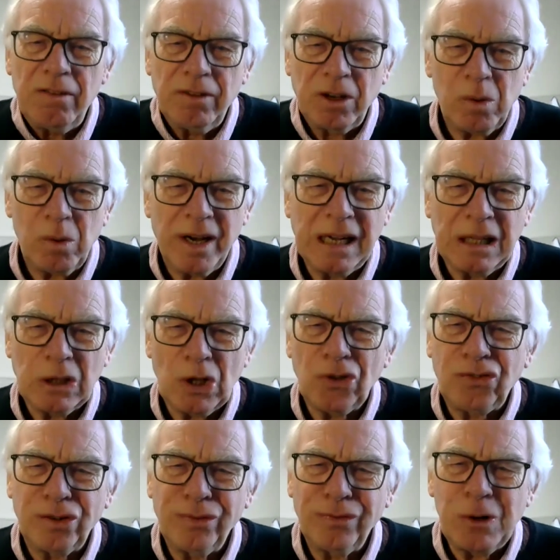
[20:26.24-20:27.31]
quite a
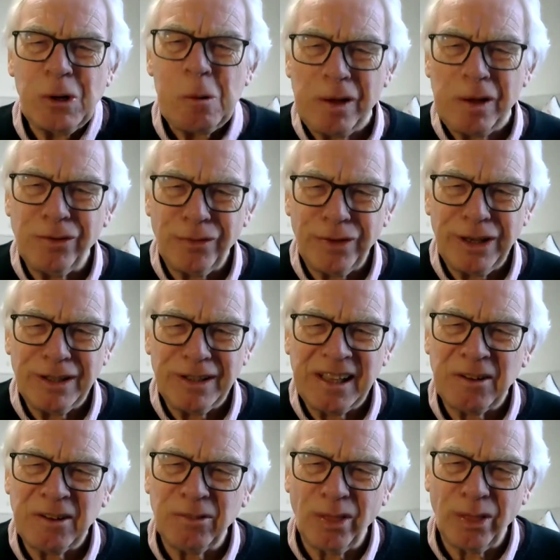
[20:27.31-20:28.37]
claustrophobic
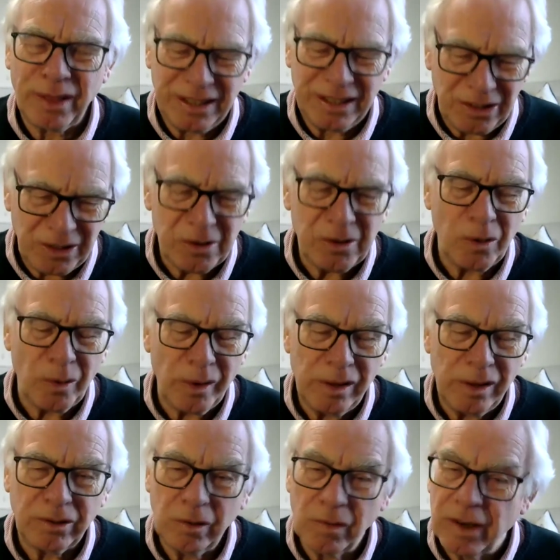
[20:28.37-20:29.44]
feeling, I would think, going
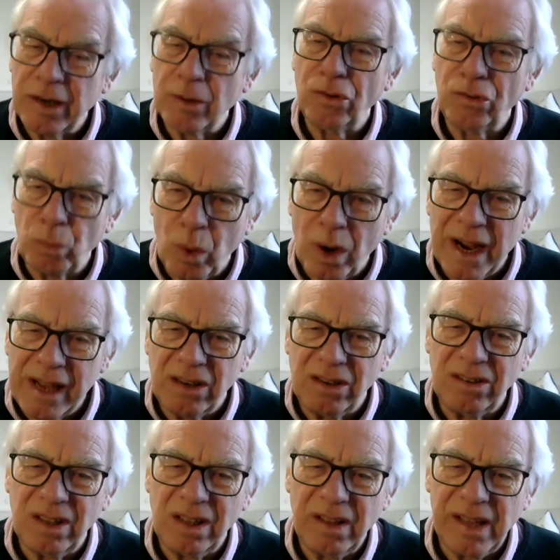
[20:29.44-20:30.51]
through there. It was
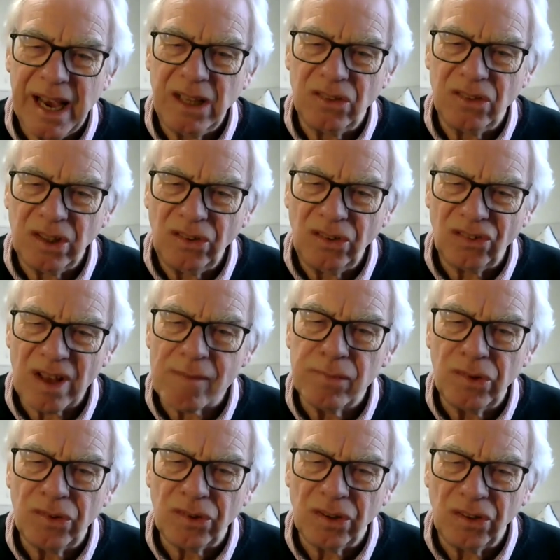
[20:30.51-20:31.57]
widened in the
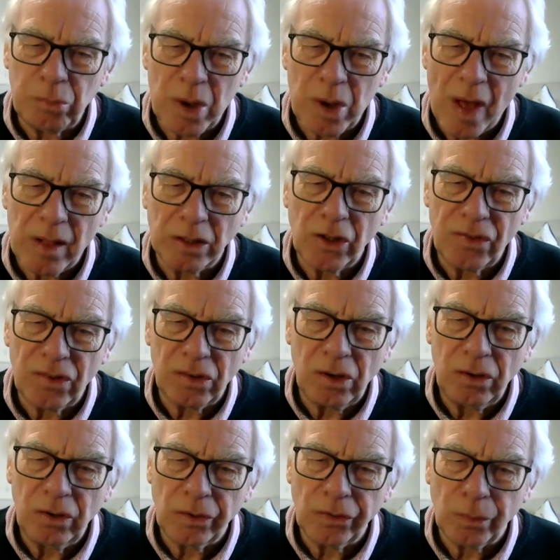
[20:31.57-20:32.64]
1870s by the London
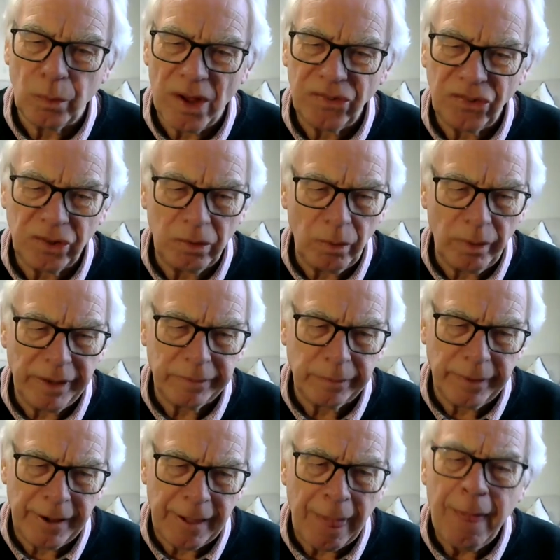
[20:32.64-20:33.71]
and North Western
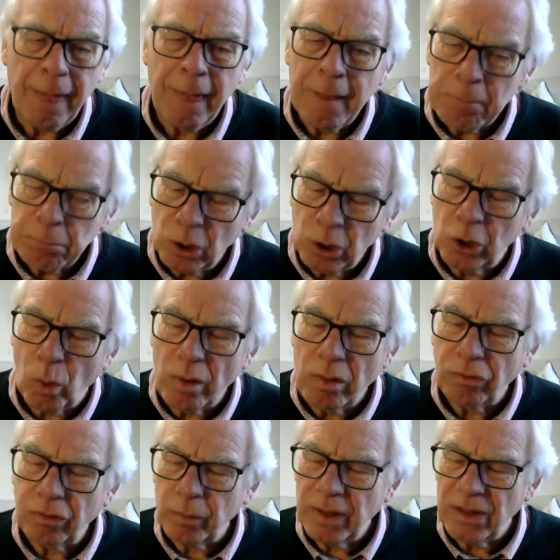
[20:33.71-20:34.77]
Railway, but going
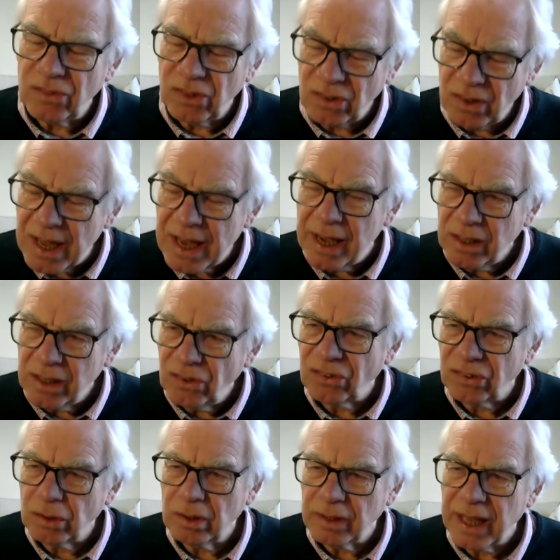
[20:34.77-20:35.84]
through it today, you
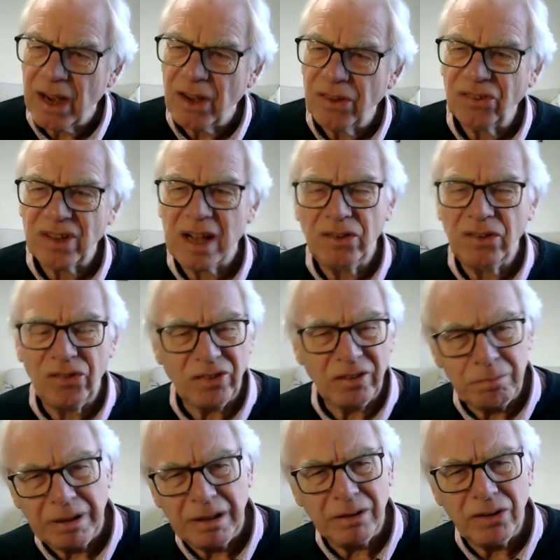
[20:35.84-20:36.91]
still get a sense of
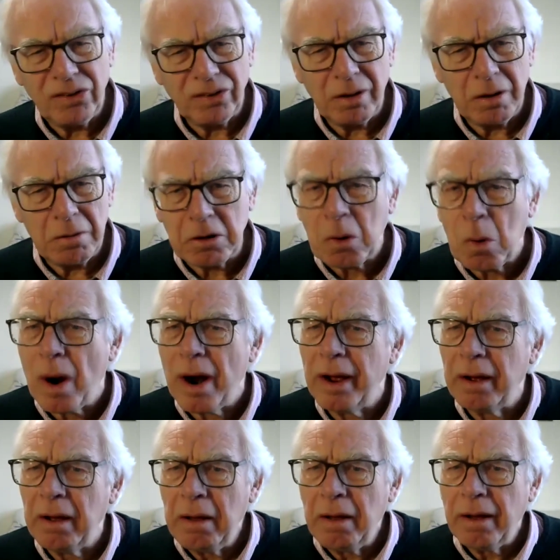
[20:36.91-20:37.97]
this quite
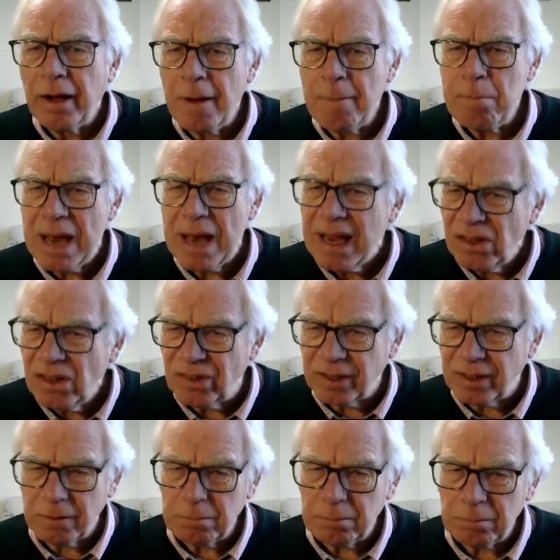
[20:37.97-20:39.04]

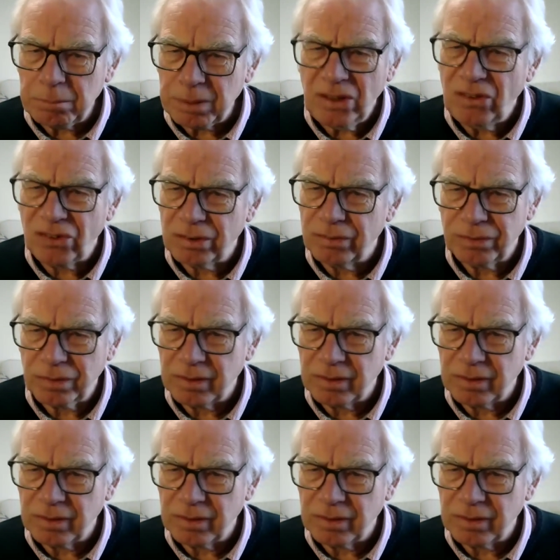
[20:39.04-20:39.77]
amazing piece of